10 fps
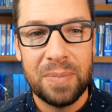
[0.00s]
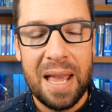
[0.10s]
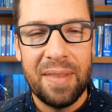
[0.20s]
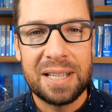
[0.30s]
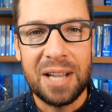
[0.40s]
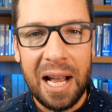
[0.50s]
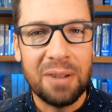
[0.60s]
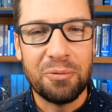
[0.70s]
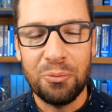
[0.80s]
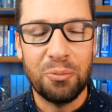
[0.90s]
That's kind
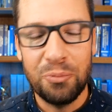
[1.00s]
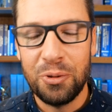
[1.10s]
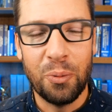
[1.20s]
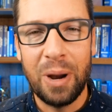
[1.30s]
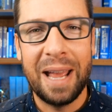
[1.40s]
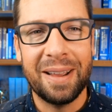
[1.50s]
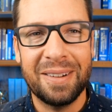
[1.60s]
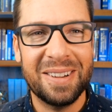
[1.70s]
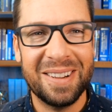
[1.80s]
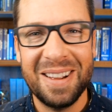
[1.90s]
of the way,
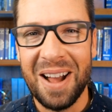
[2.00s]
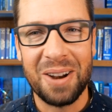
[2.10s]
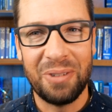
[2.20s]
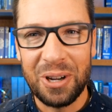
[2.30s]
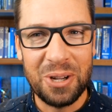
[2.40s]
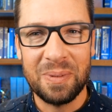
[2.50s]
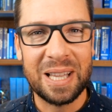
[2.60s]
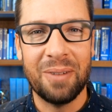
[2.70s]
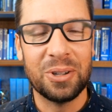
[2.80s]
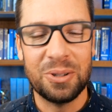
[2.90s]
on a very human
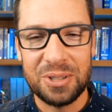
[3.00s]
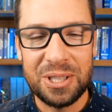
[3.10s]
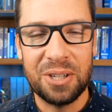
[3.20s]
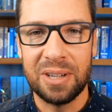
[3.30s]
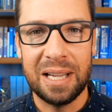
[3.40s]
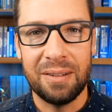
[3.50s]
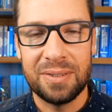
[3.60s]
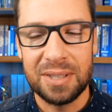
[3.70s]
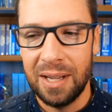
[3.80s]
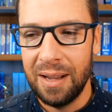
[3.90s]
level, you see your
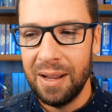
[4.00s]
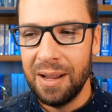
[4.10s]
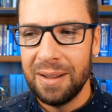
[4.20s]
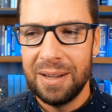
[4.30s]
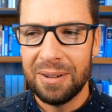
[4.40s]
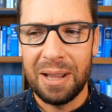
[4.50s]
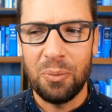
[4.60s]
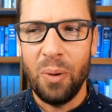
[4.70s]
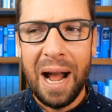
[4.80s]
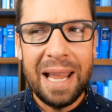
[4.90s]
gifts. You're like,
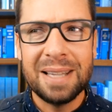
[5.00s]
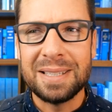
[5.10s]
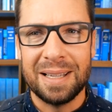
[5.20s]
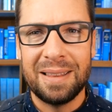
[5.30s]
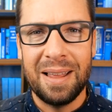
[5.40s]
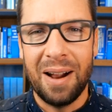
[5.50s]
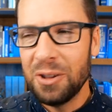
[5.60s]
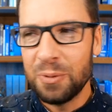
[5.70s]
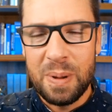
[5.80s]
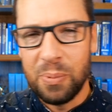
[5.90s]
why is it that
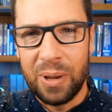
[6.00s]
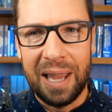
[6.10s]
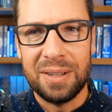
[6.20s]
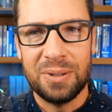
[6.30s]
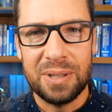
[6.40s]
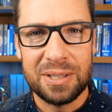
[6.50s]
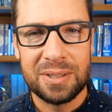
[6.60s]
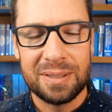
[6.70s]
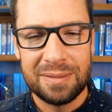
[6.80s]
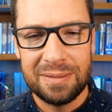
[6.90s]
other people can't do
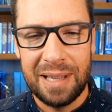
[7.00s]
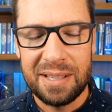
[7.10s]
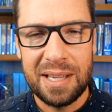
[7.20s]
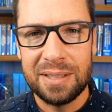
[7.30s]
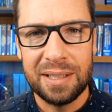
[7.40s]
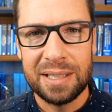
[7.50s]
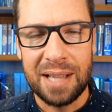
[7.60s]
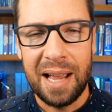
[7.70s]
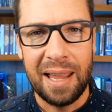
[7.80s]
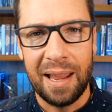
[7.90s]
this as easily as
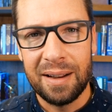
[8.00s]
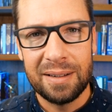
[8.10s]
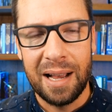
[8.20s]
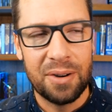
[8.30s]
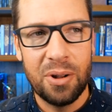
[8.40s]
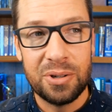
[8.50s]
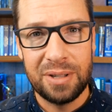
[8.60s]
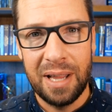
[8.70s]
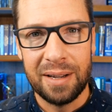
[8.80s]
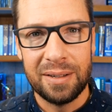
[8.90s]
I can? I don't
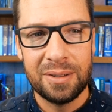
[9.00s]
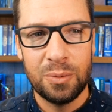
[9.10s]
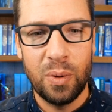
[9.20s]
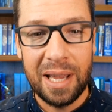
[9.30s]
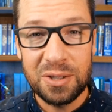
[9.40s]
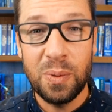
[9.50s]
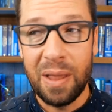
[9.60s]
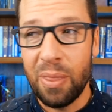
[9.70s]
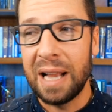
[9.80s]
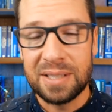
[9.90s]
understand. Well, guess
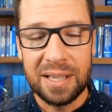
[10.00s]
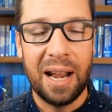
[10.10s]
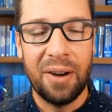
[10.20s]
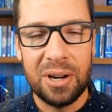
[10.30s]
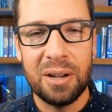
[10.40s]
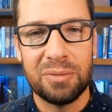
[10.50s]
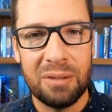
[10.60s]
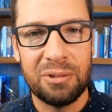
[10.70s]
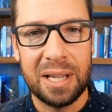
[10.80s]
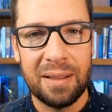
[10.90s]
what? That's an area of
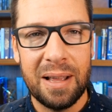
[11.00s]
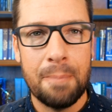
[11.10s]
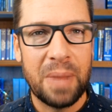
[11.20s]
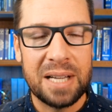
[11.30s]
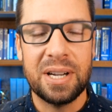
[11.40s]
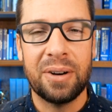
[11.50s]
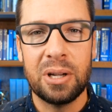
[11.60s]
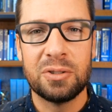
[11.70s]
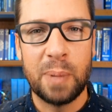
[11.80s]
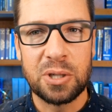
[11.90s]
gifting. That is an area
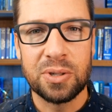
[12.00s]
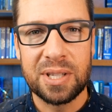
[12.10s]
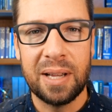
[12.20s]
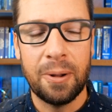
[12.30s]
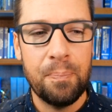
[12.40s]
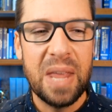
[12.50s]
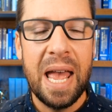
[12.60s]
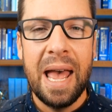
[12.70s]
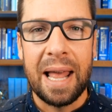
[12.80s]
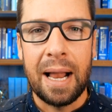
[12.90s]
of special skill.
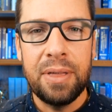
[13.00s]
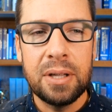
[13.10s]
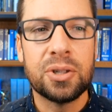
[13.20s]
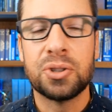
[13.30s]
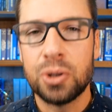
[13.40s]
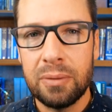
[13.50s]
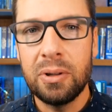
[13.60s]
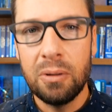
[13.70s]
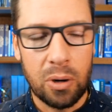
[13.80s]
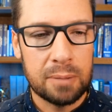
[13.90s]
And I think to serve the
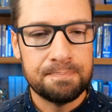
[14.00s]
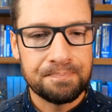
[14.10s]
Lord